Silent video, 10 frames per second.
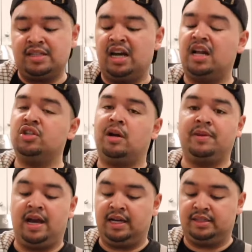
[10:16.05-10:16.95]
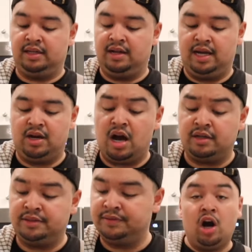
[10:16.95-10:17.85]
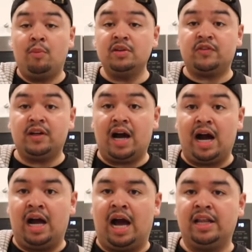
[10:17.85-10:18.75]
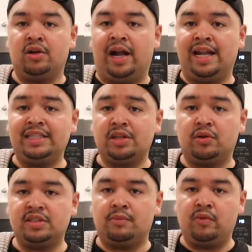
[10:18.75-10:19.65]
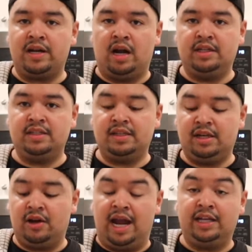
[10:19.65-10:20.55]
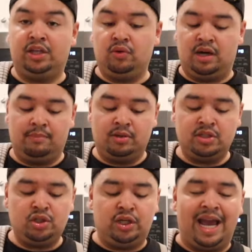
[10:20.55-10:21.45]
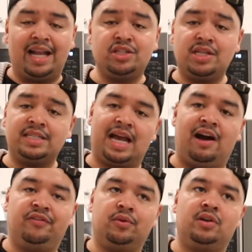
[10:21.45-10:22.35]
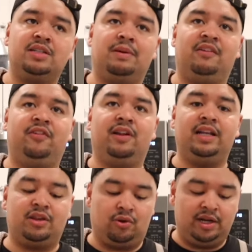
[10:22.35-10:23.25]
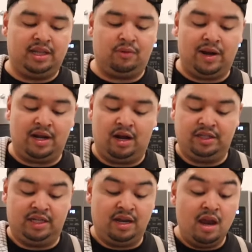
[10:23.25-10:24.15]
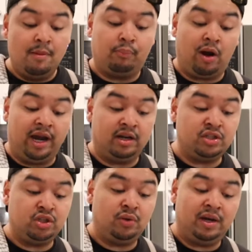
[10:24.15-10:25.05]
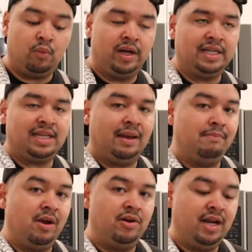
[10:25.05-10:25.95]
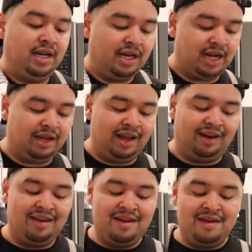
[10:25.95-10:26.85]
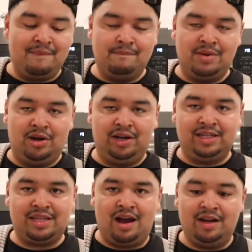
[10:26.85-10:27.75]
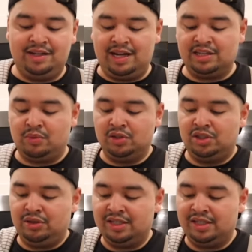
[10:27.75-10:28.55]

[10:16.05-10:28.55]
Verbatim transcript: I gotta drop the accent. I gotta. I almost forgot. I, I like to throw some red onions in here and cucumbers. You can do this afterwards, but I feel like throwing in the red onion prior to it when it's like marinating, kind of like marinates the onion as well too.